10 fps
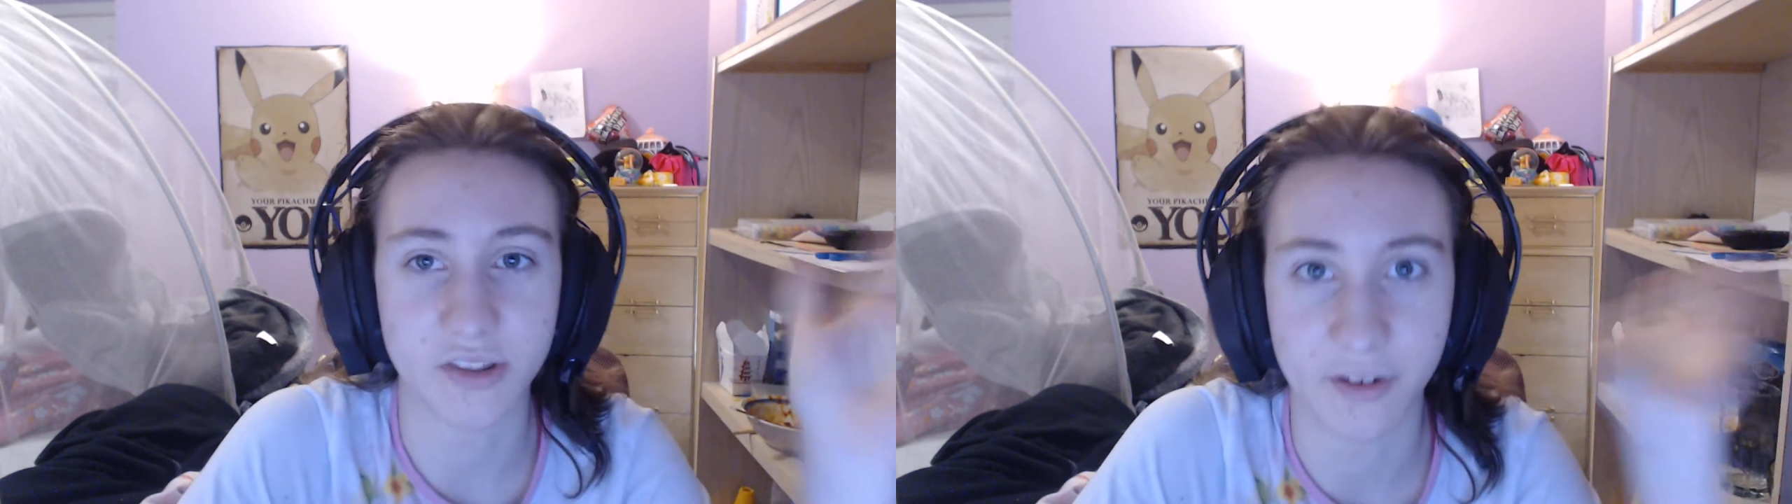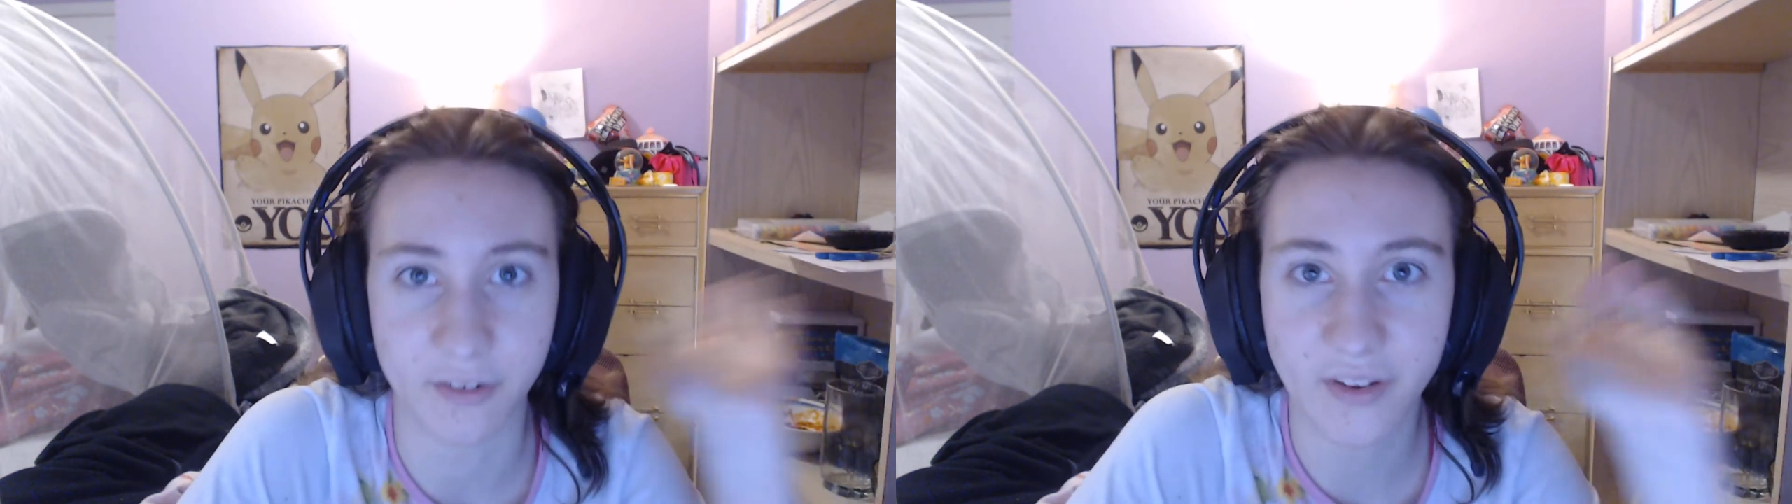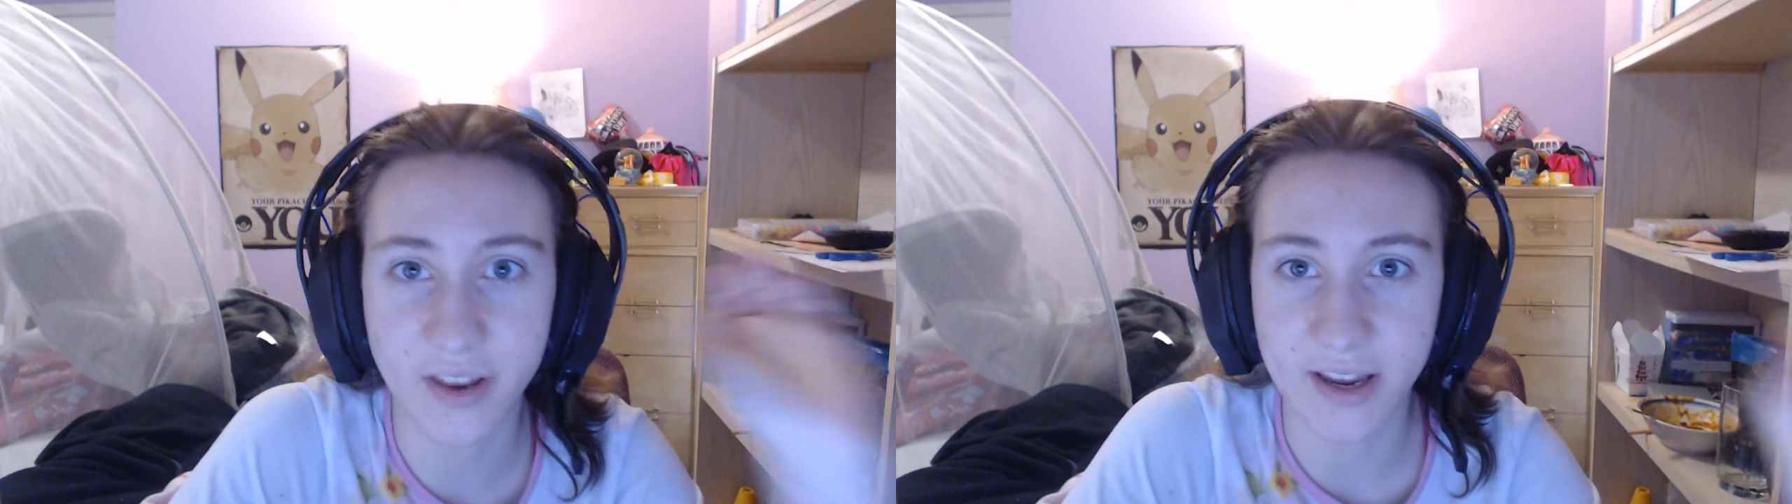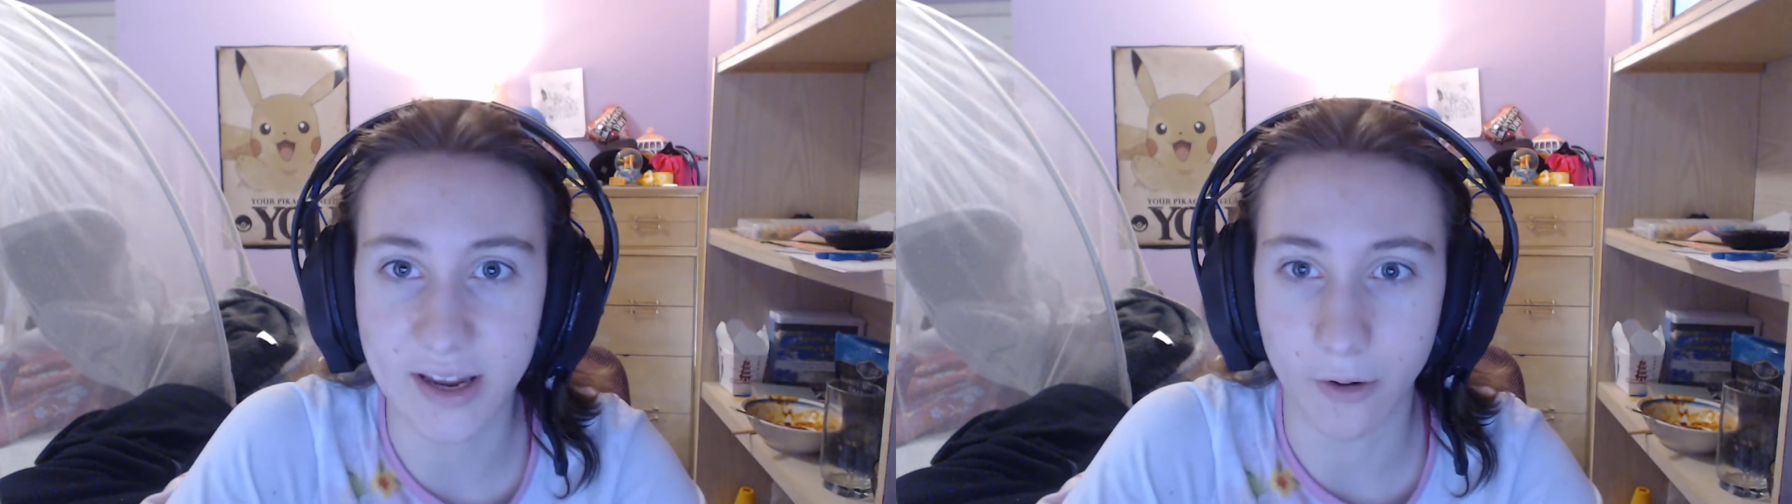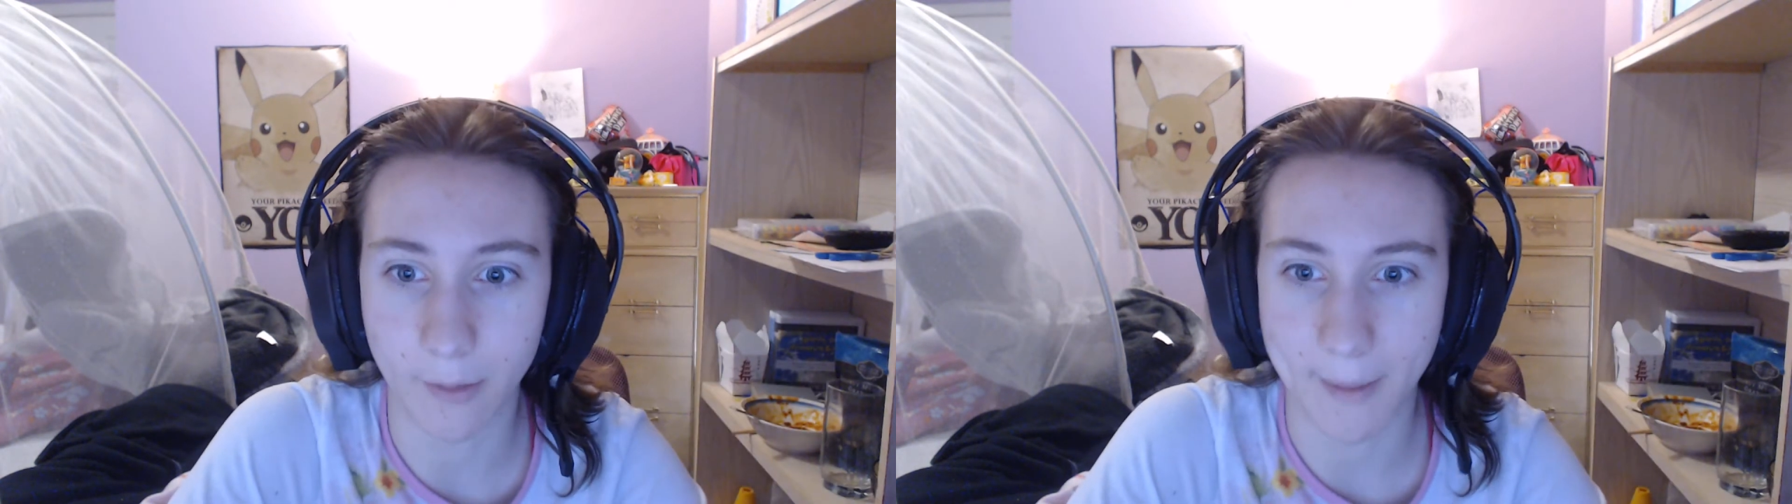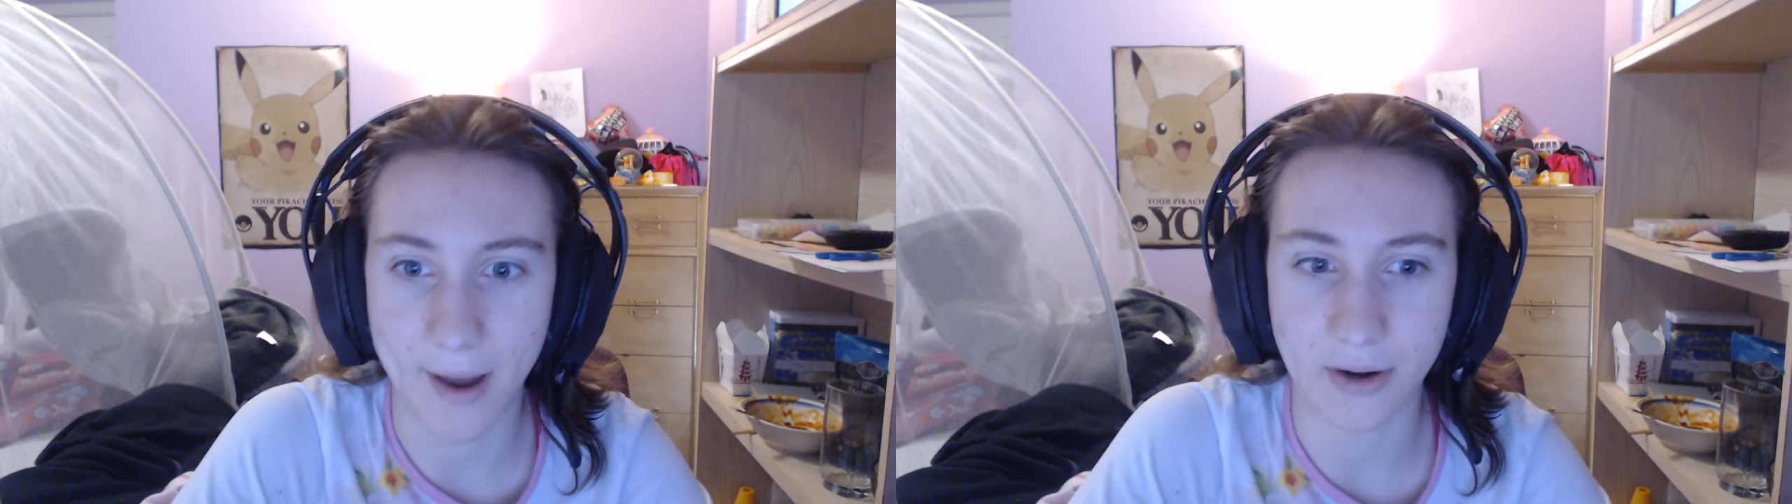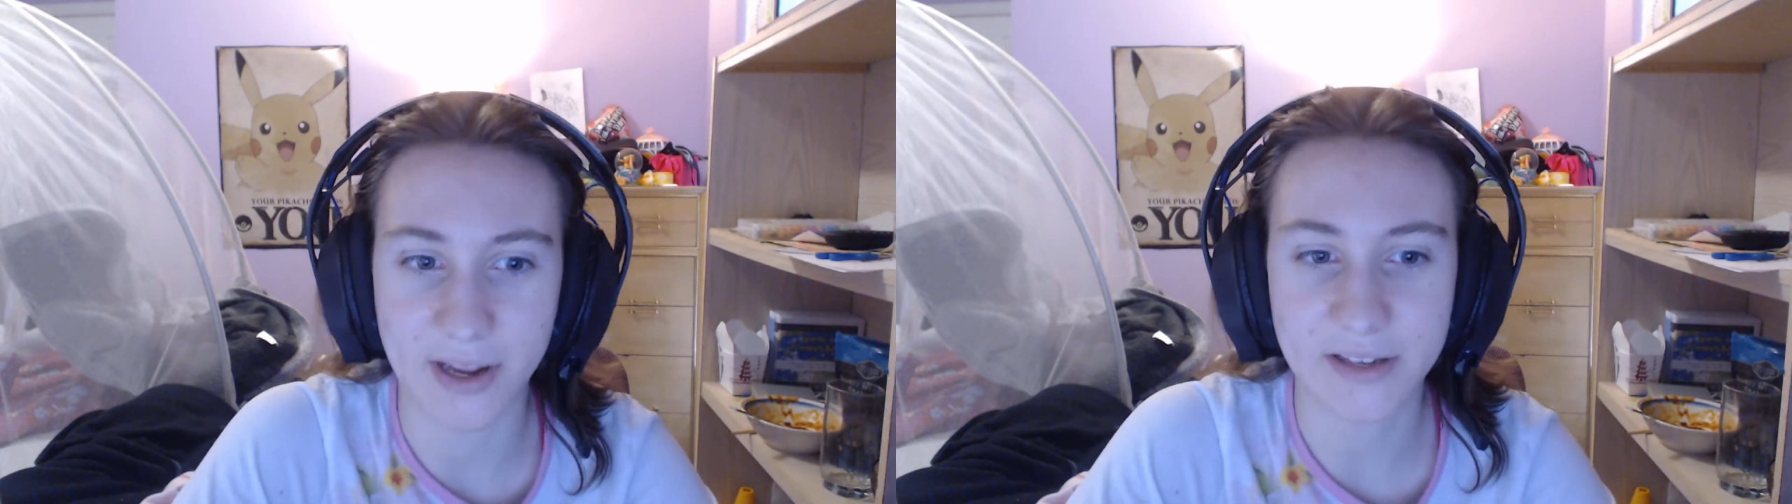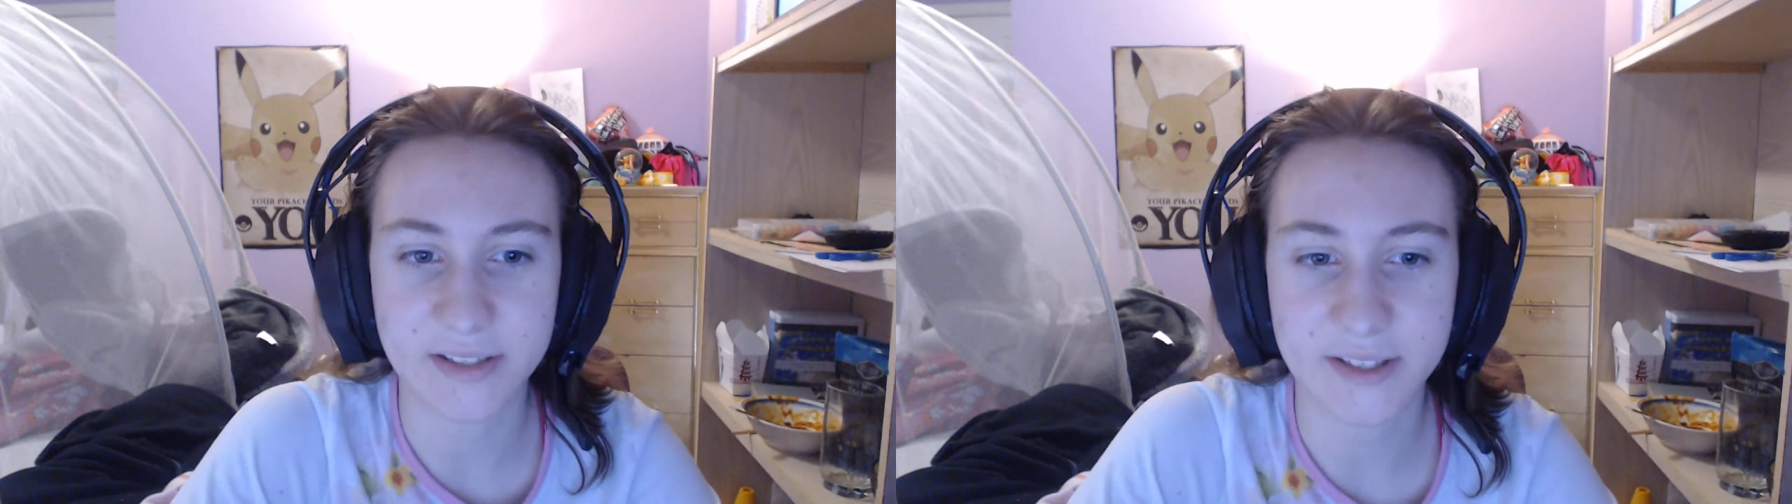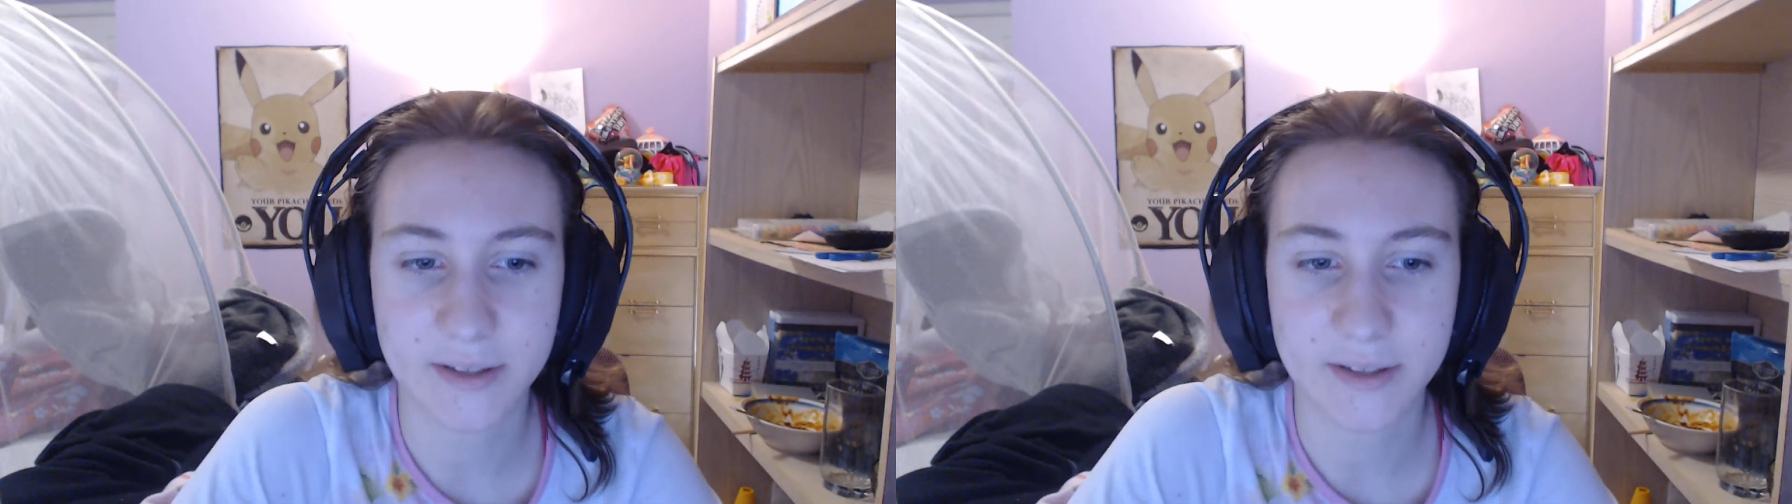their video about it.